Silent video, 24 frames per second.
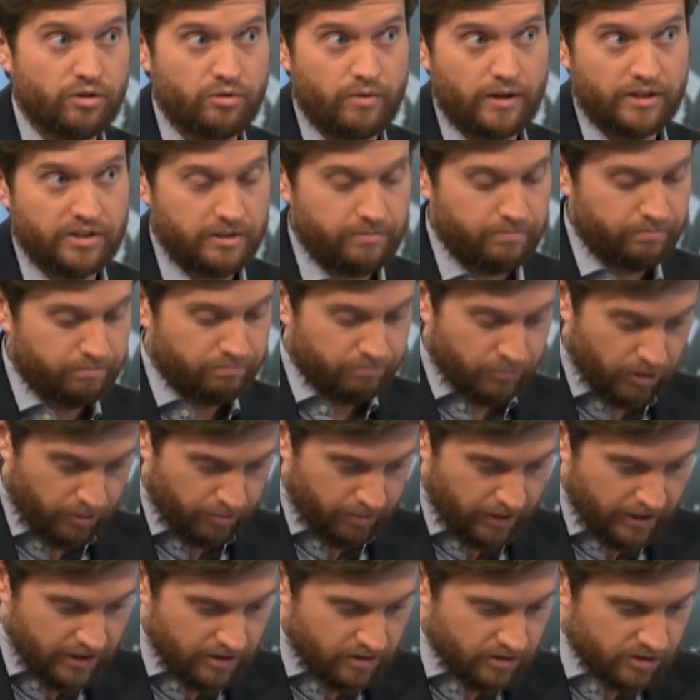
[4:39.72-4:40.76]
to actually
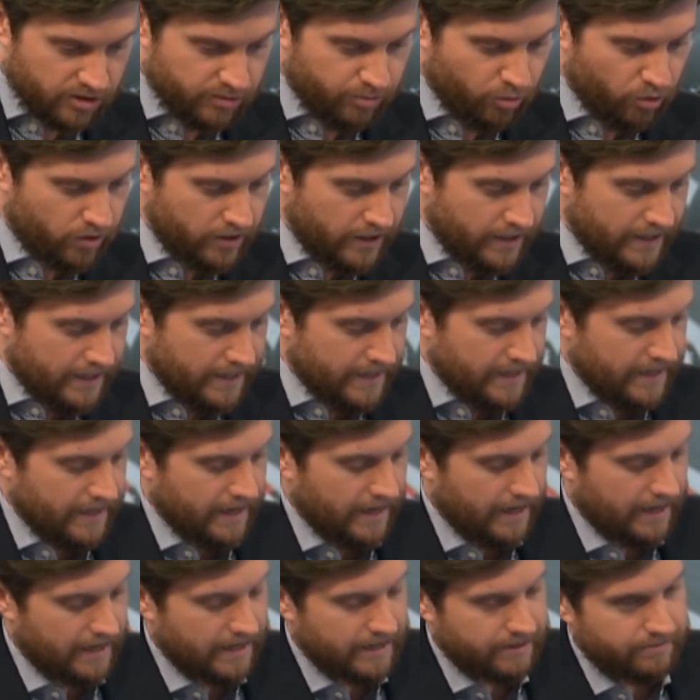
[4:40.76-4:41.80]
compete in the sport.
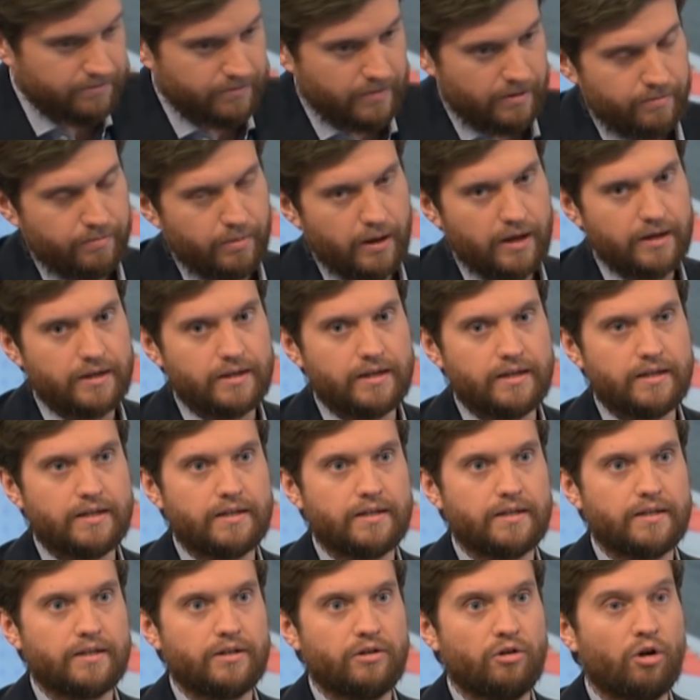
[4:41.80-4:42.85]
Um, but
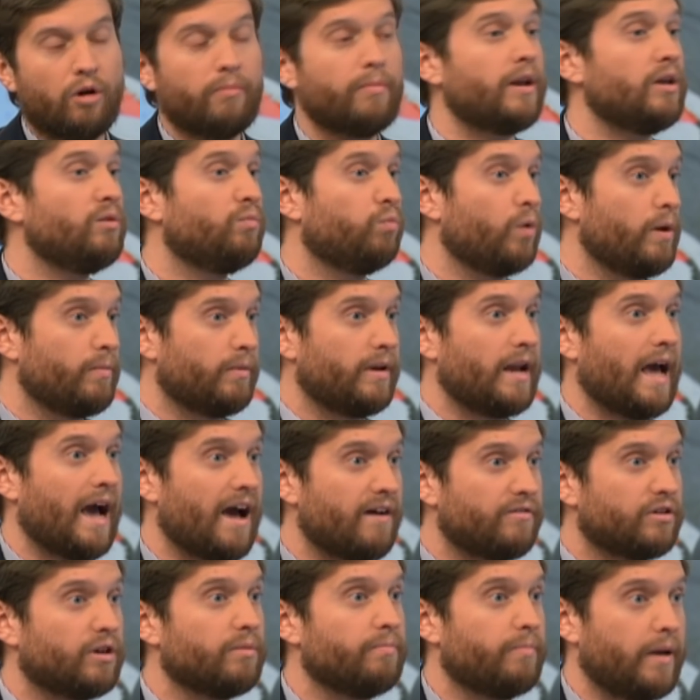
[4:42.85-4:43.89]
not many women
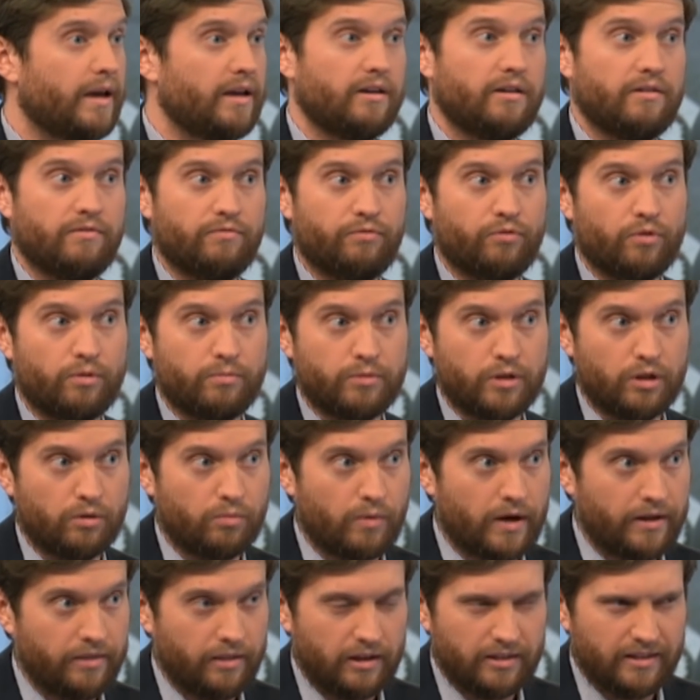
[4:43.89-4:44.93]
have competed in Formula
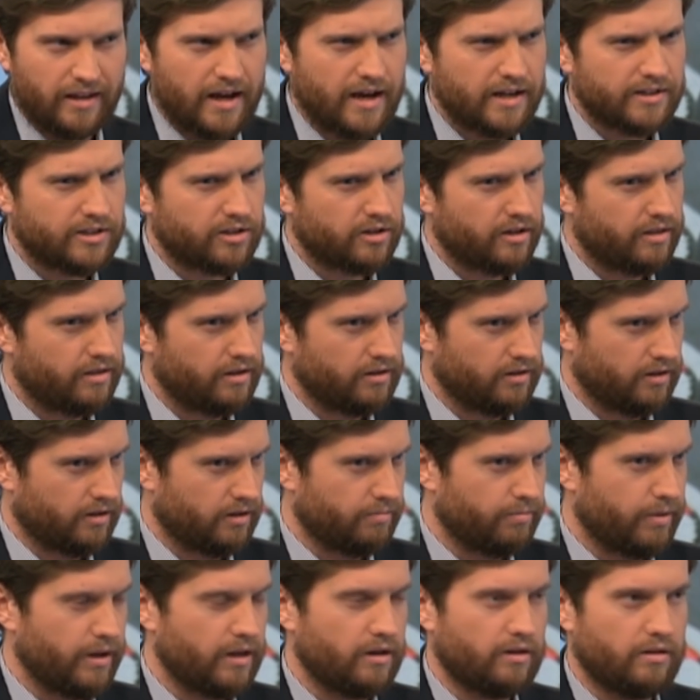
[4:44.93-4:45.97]
One. The last, I think, that
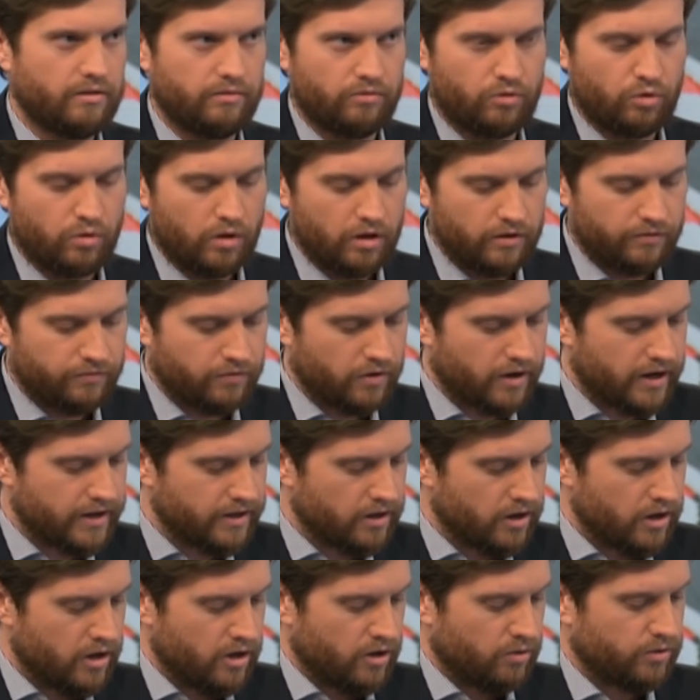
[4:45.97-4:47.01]
competed in qualifying
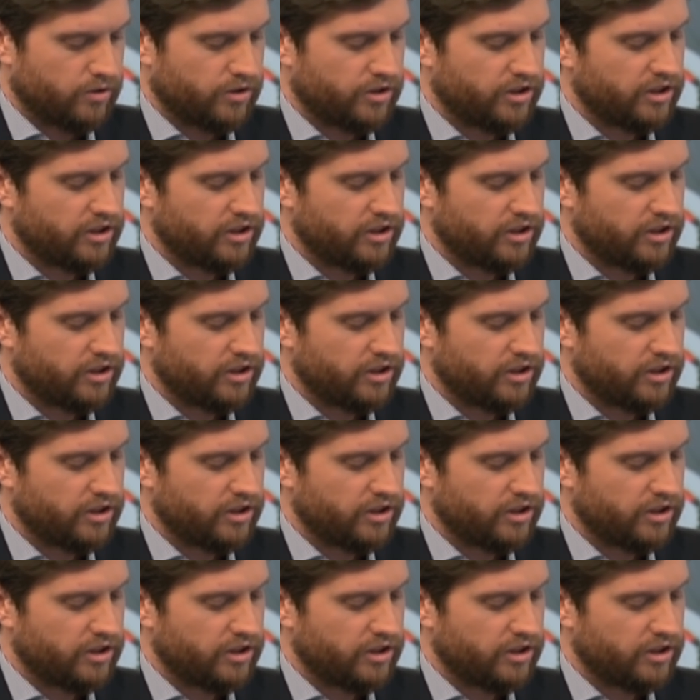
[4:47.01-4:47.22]
was